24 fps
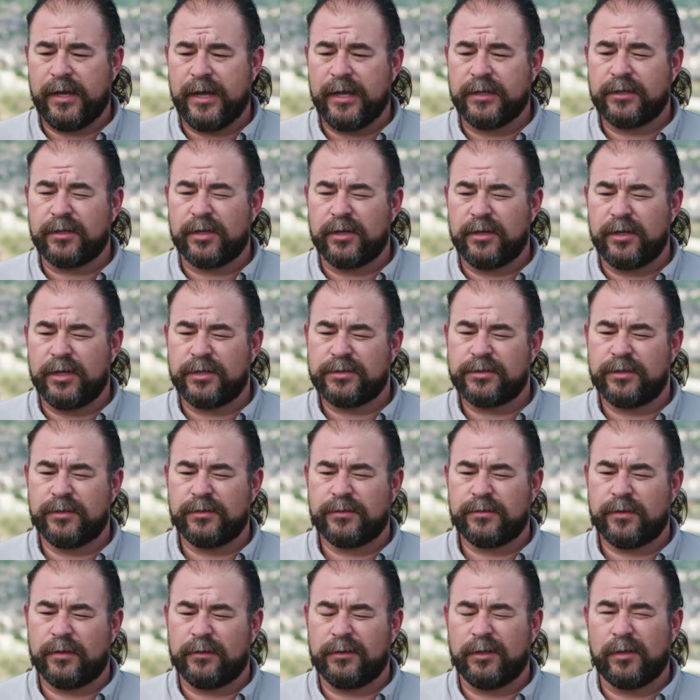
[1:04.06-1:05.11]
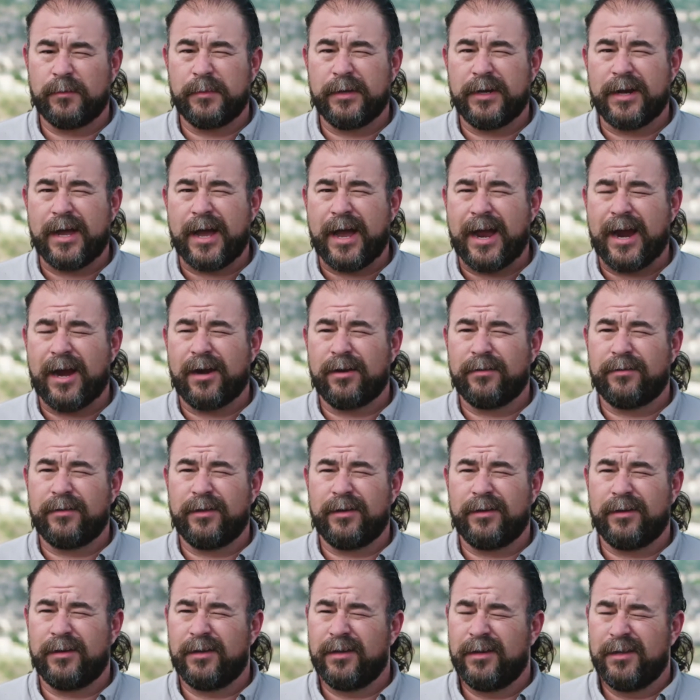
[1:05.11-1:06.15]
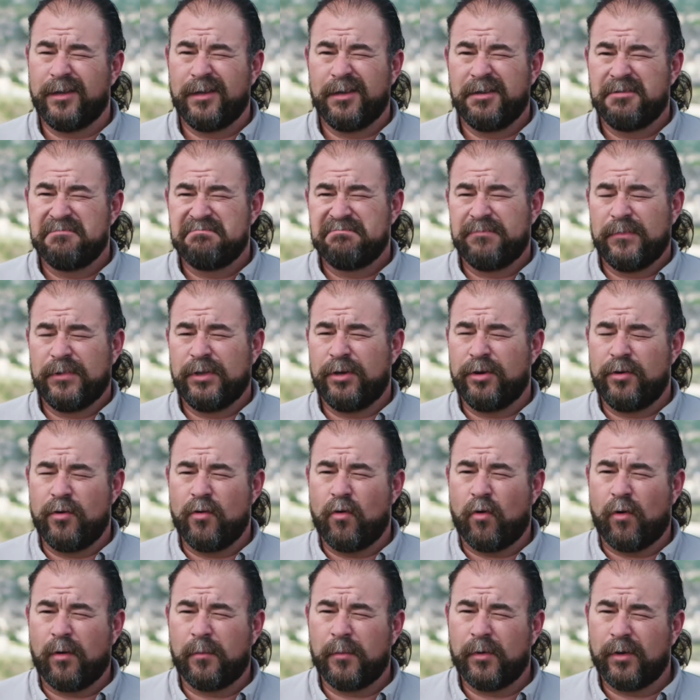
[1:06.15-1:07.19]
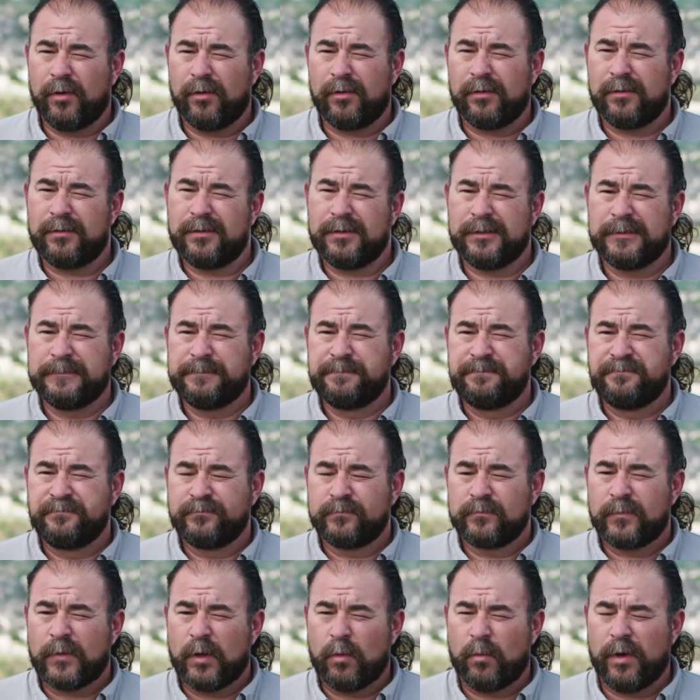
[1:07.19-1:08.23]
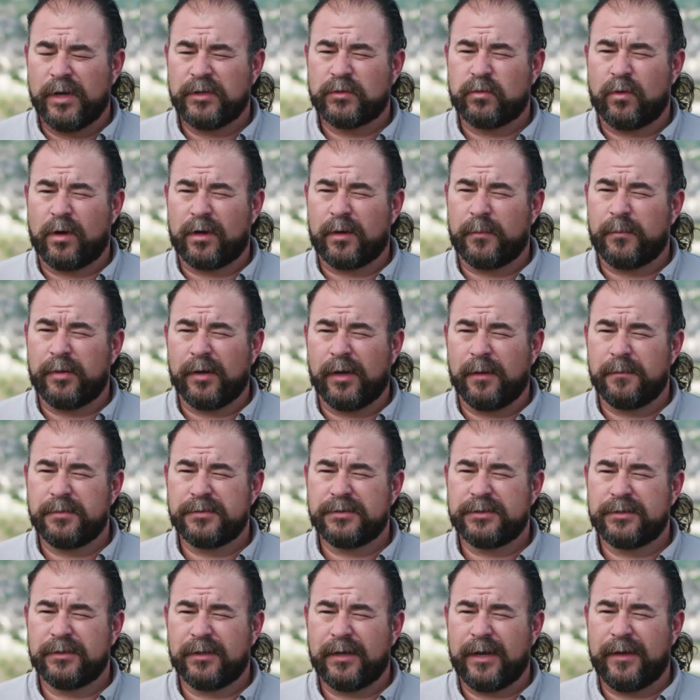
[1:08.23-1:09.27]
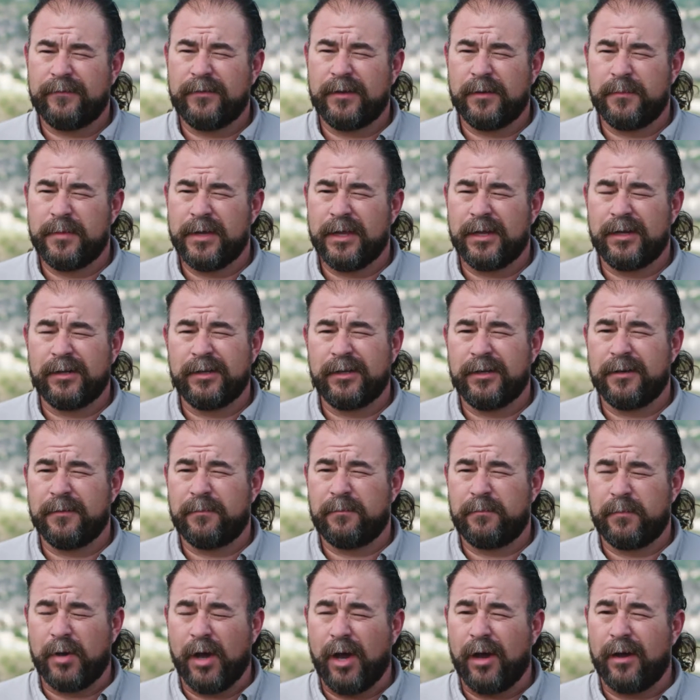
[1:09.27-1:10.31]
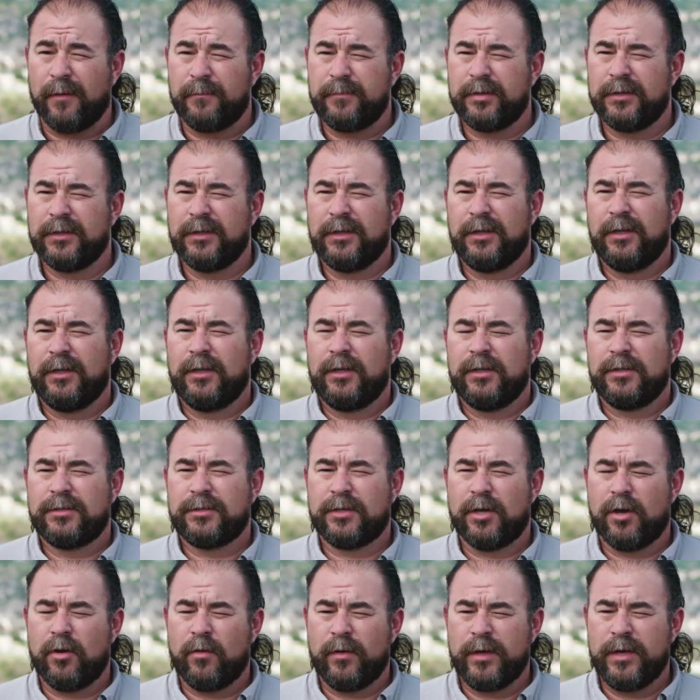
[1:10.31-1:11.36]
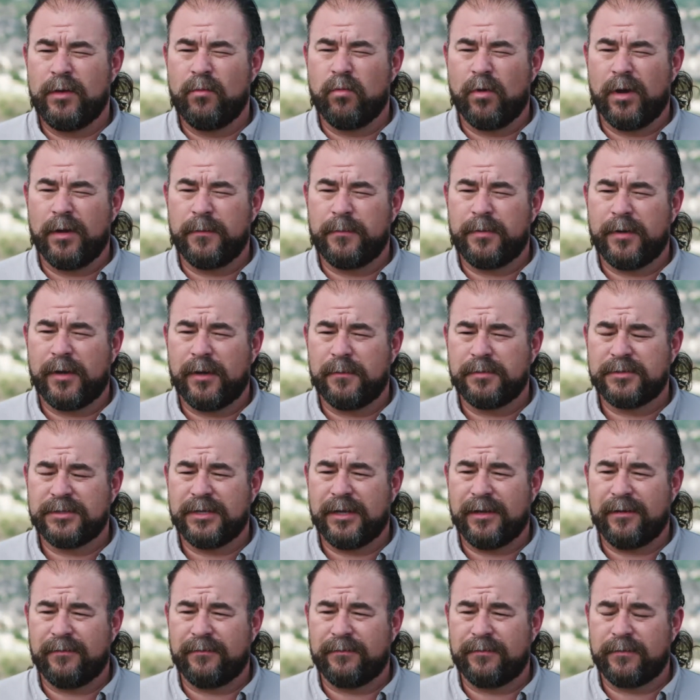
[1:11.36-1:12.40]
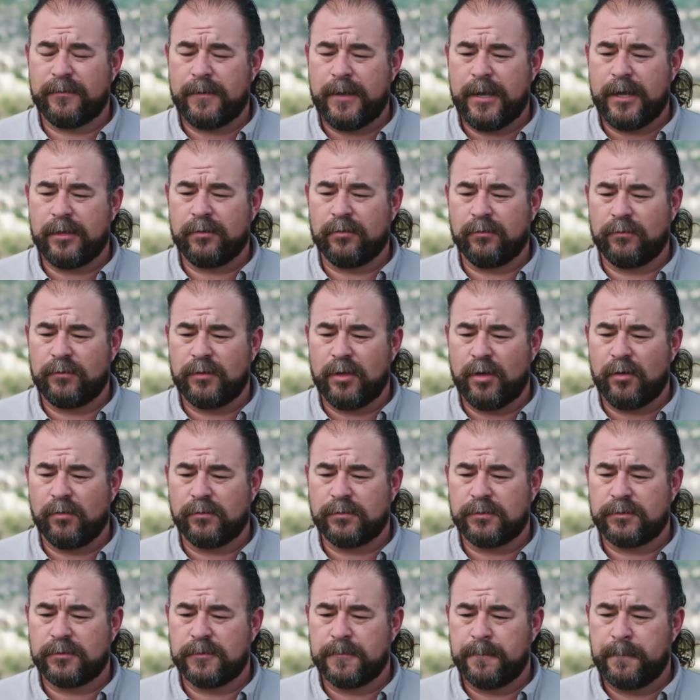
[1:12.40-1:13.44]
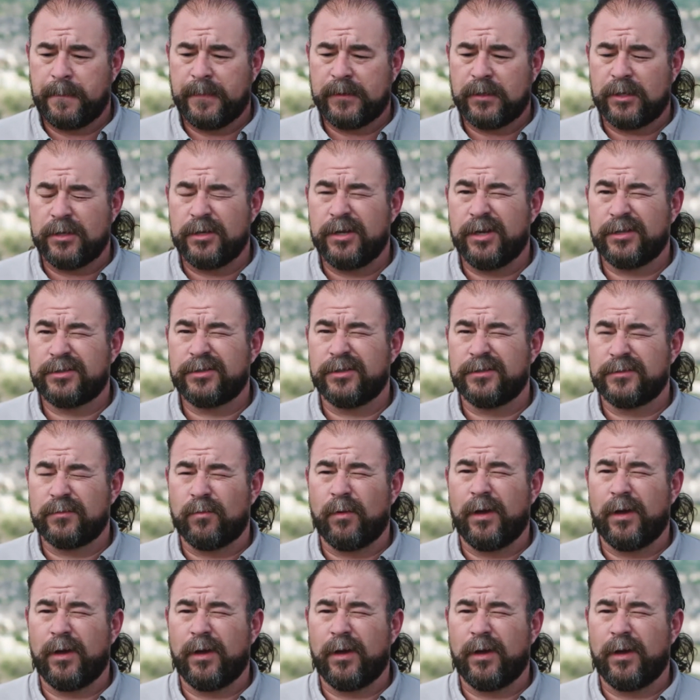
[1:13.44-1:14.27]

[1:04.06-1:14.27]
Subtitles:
head conditions are a little bit higher than your normal wastewater pumps have the ability to pump. So E1 pumps have handled those conditions